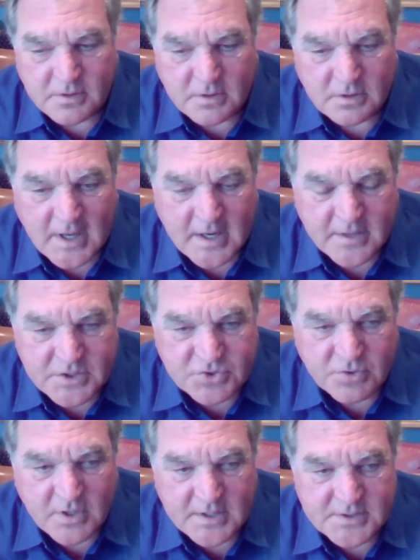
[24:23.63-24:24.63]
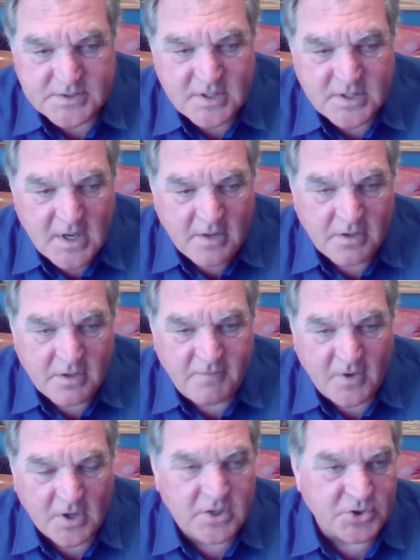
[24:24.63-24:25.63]
lot of these trends, they're
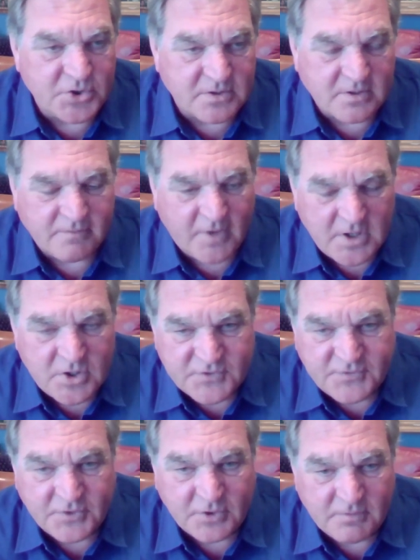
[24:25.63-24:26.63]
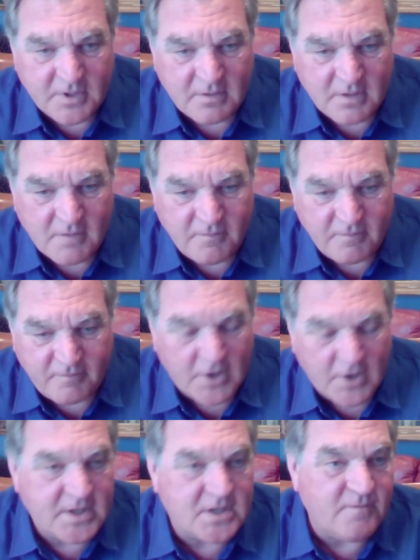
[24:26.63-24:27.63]
very useful and
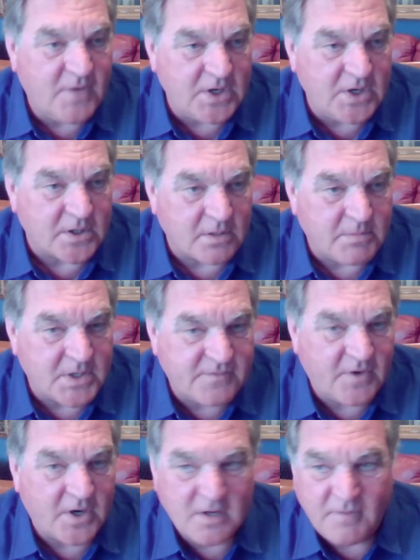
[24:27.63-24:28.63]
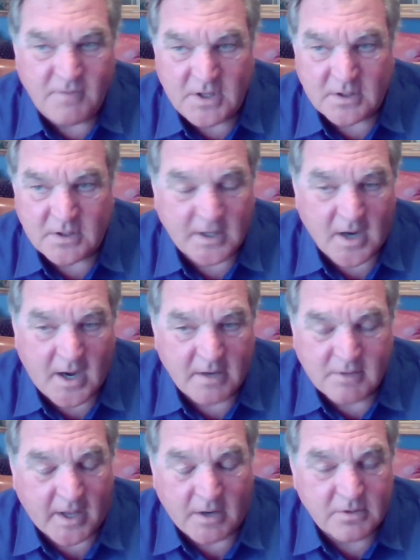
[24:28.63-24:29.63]
very convenient. I mean, it's very convenient. Like I
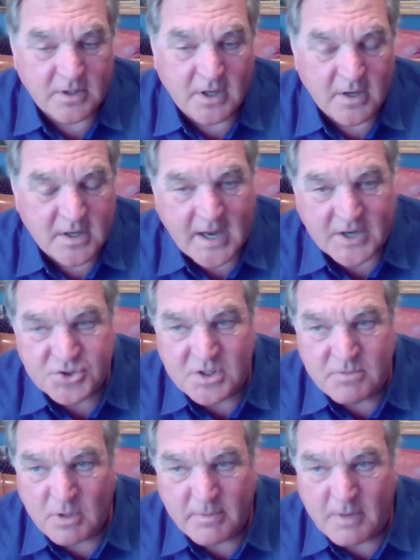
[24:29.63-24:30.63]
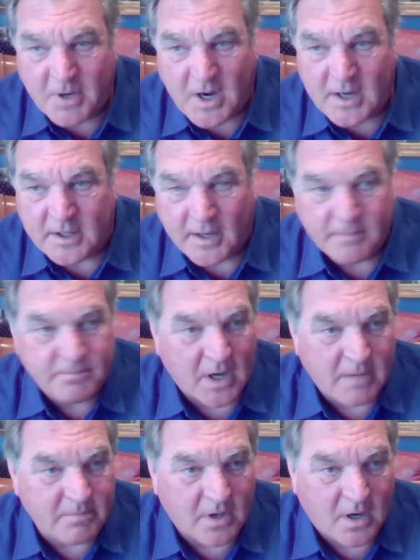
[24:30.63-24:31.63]
don't carry cash anymore in my pocket.
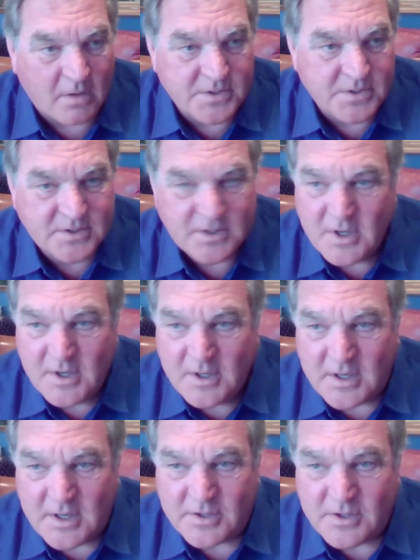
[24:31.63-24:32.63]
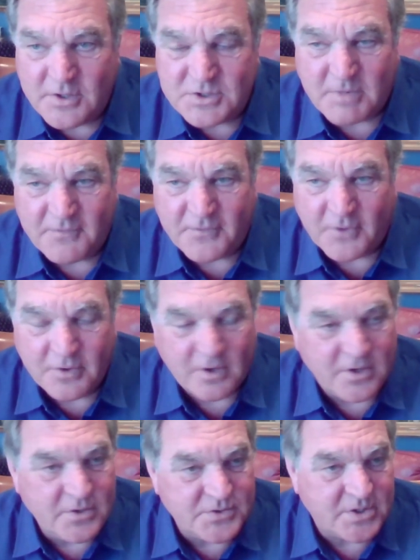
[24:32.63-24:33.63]
I'm always either using my phone
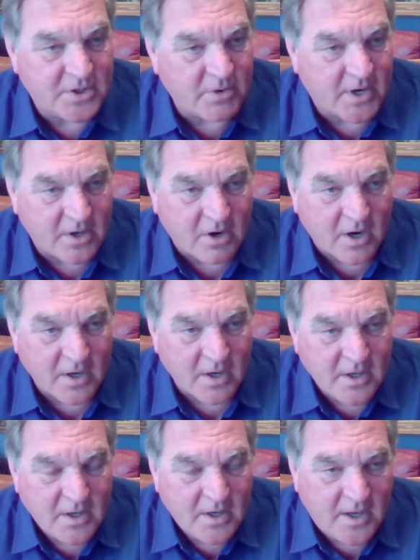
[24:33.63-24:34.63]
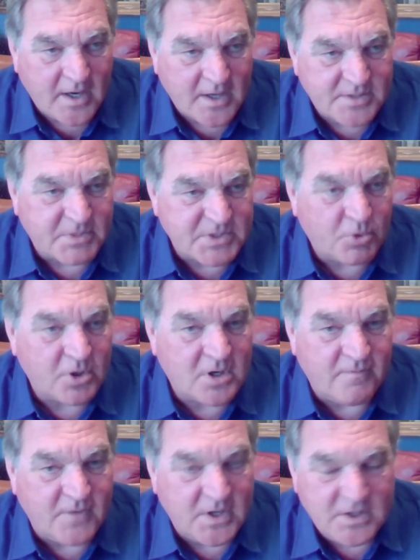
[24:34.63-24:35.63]
or using a credit card, and it's much more
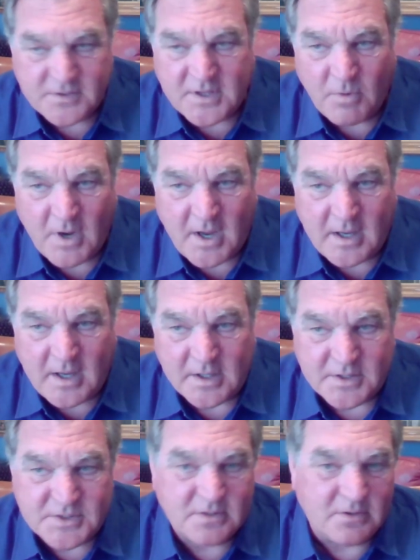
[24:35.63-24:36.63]
convenient that way, and it's